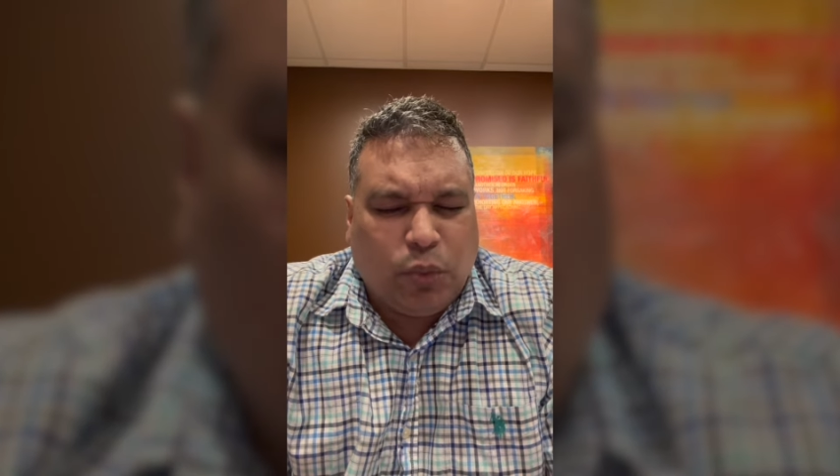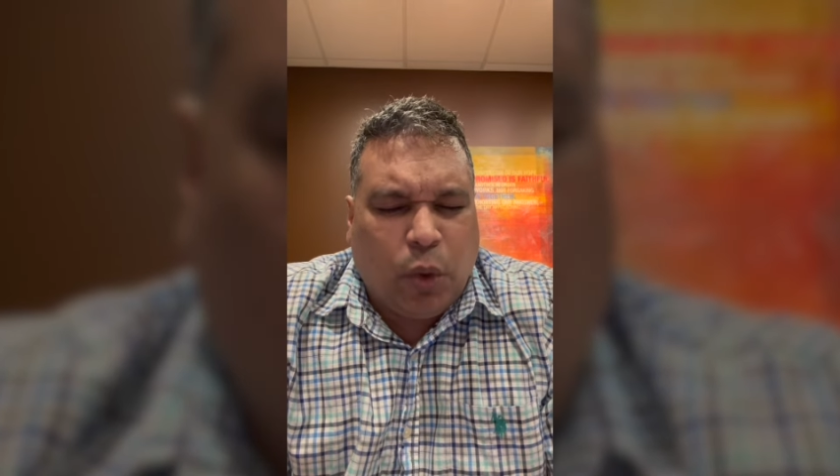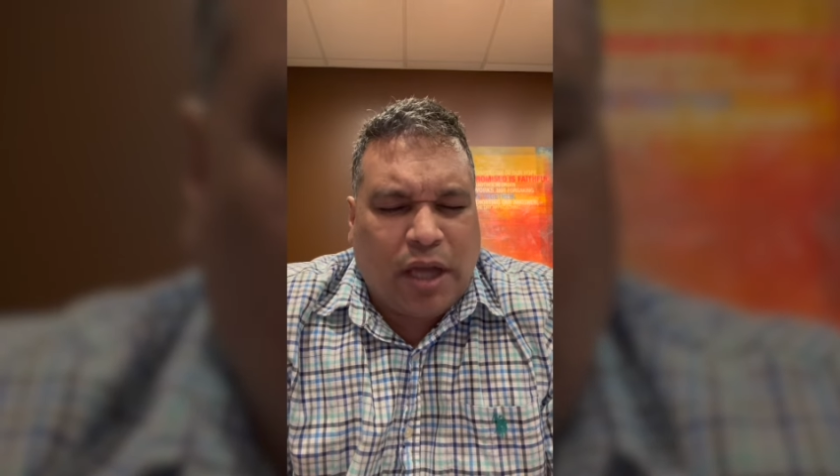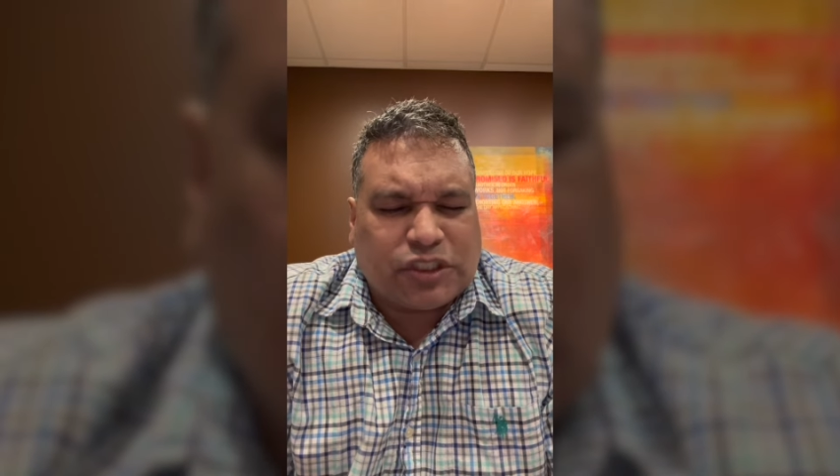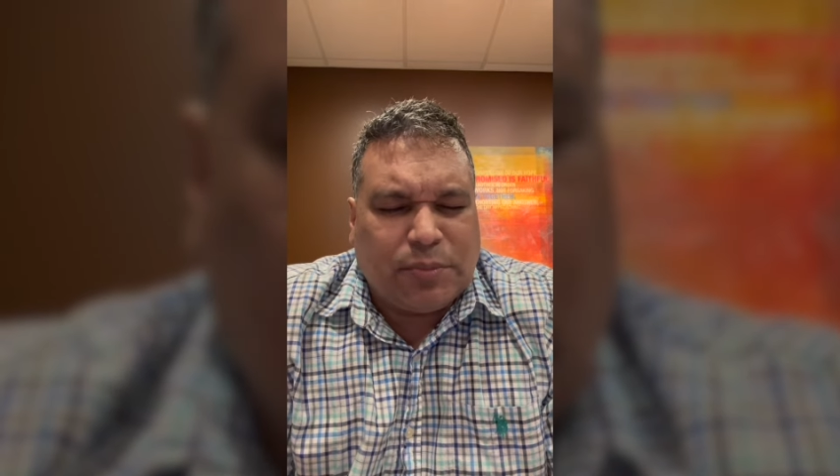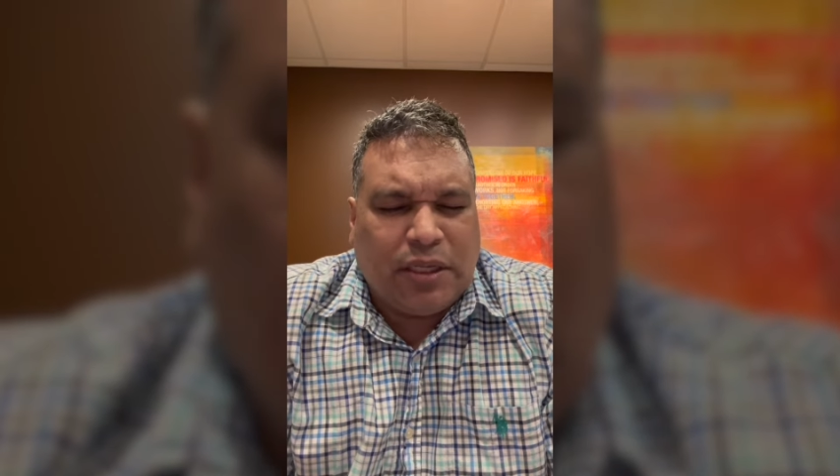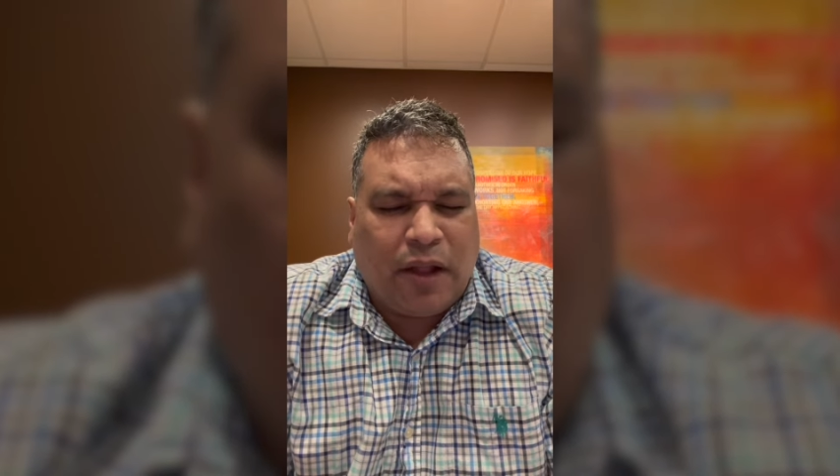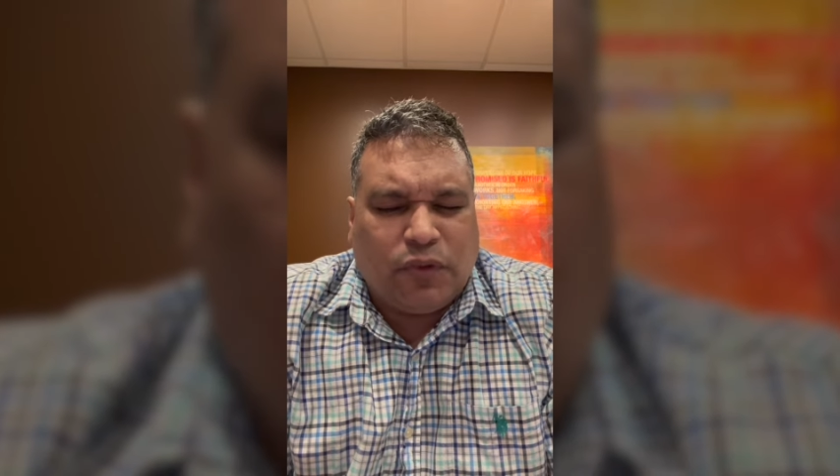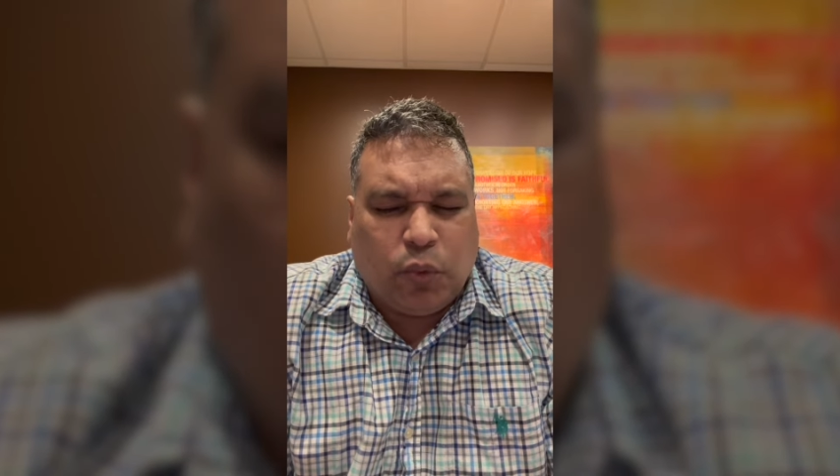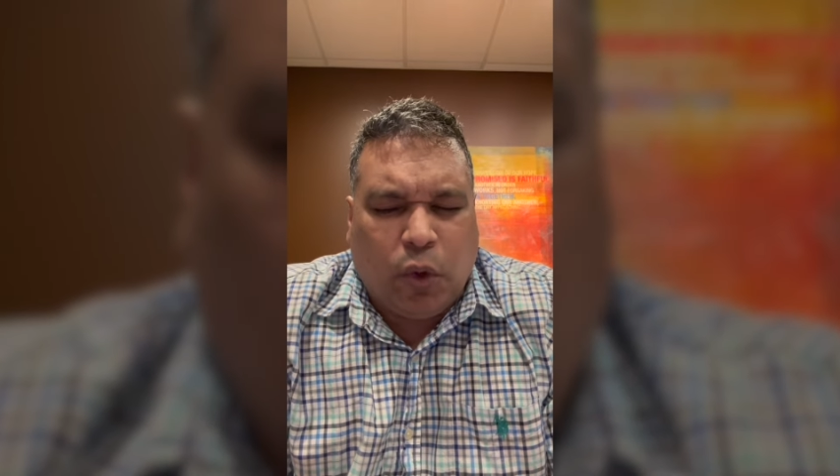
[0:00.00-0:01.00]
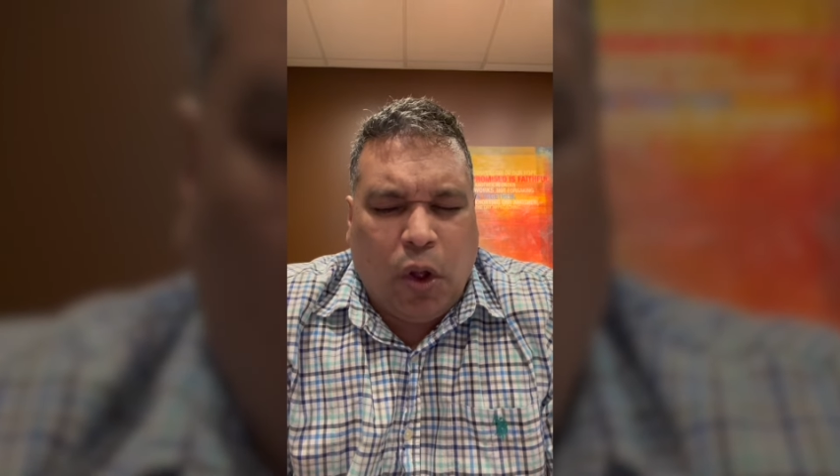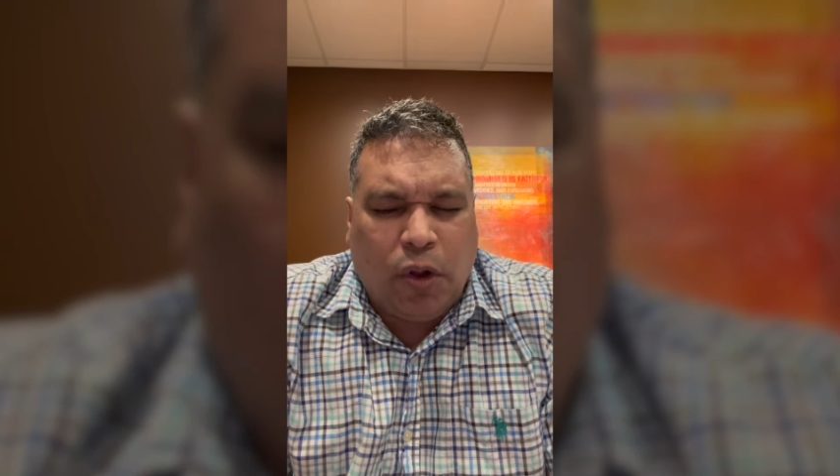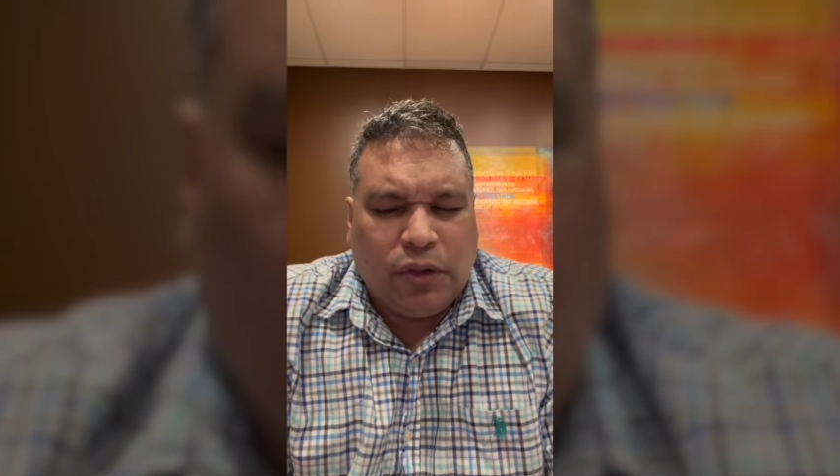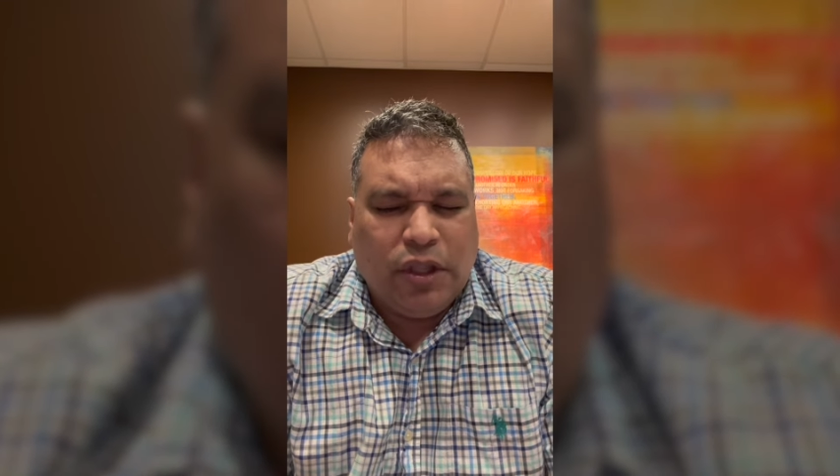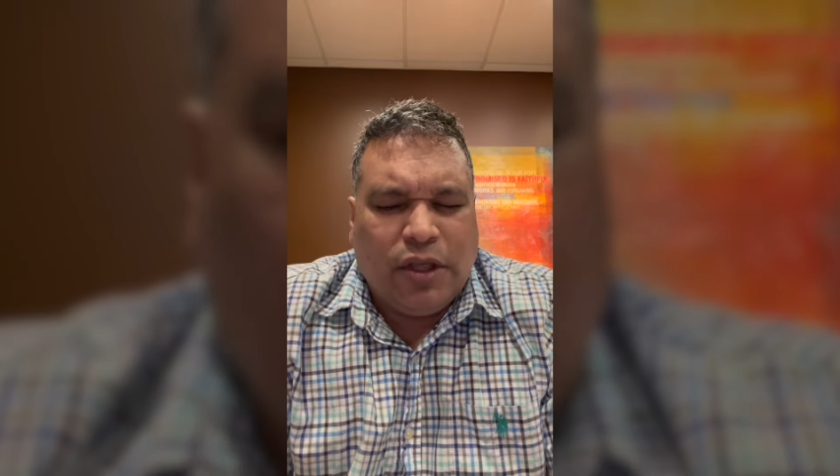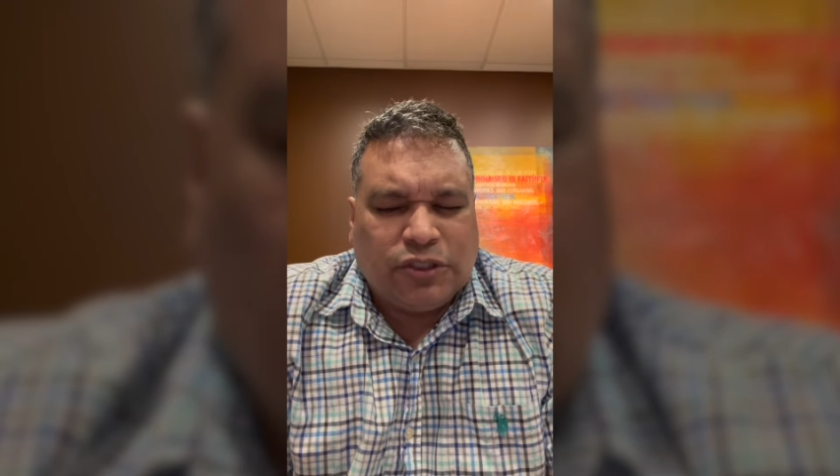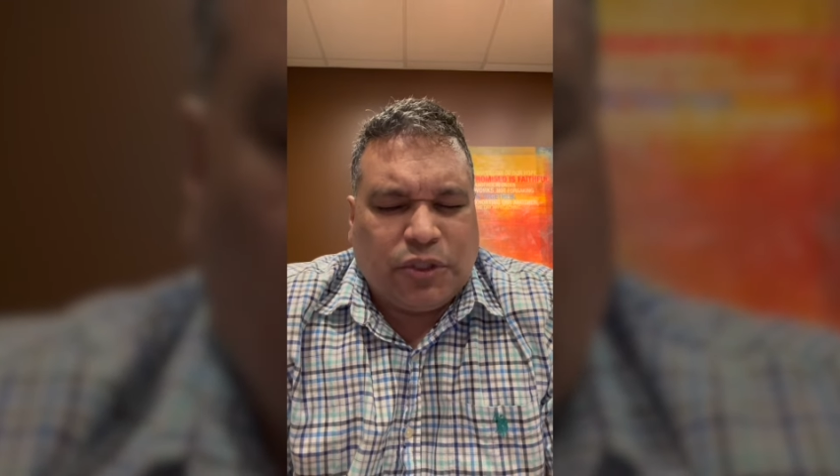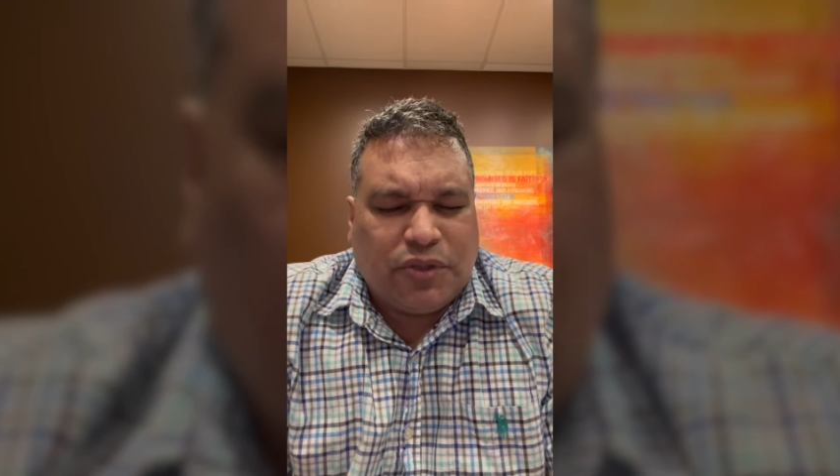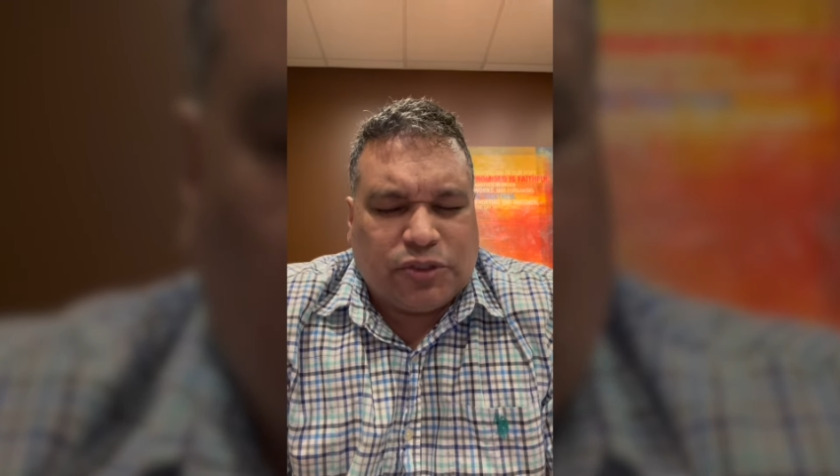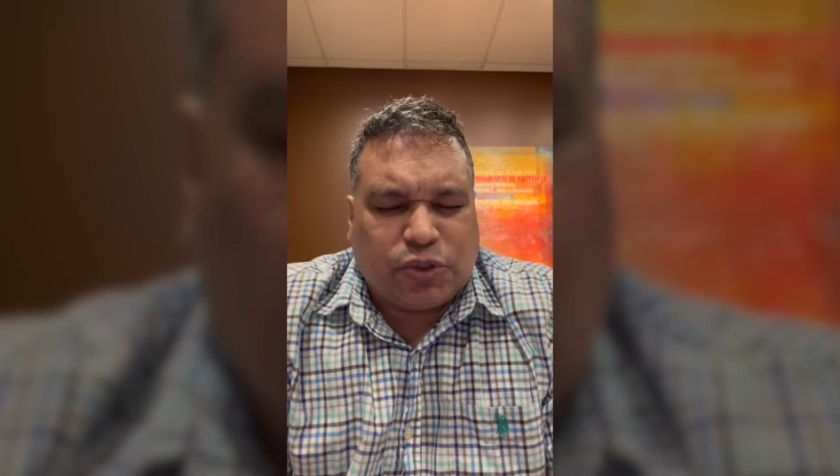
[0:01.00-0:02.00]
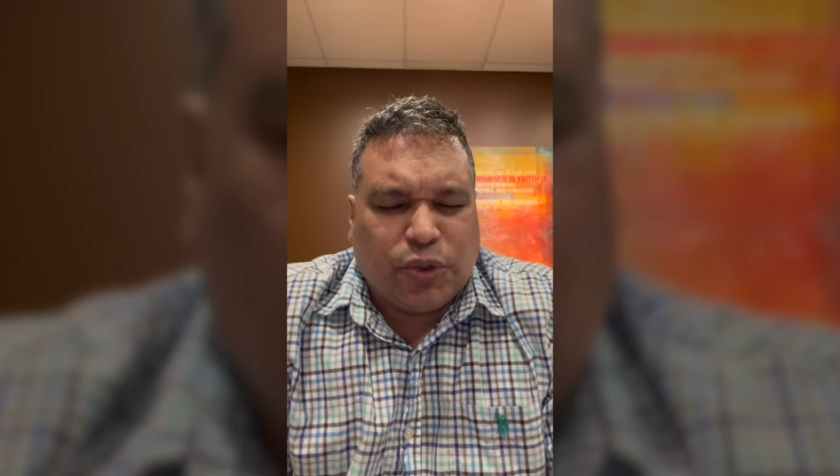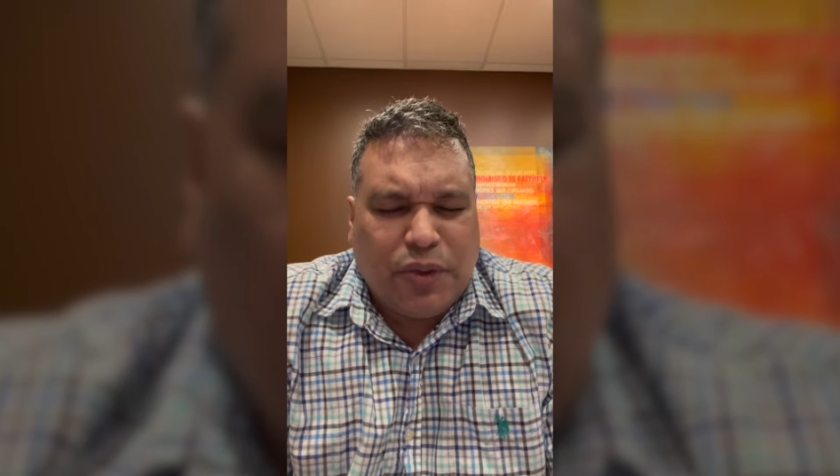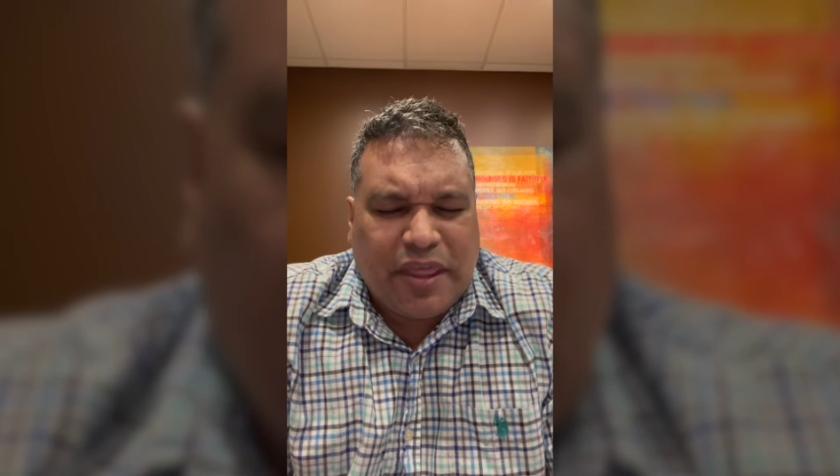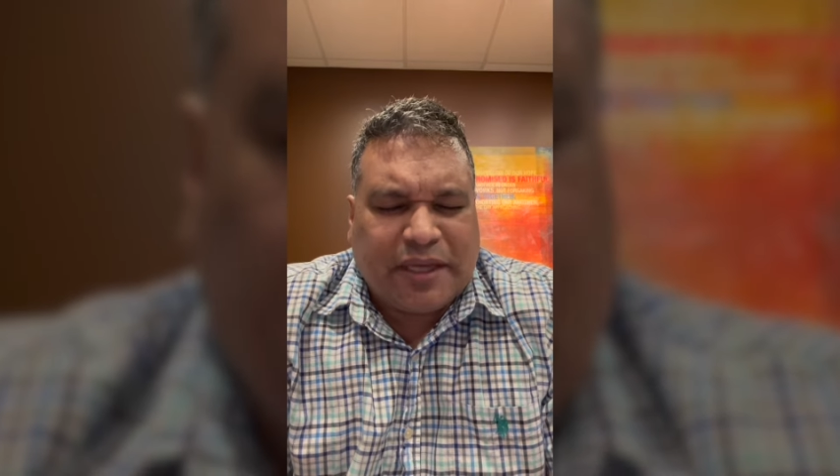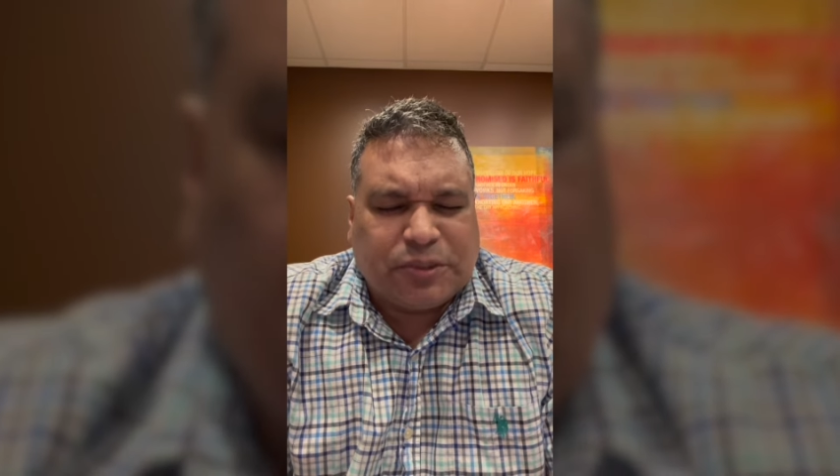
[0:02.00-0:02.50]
watchmen on the wall, so the truth that is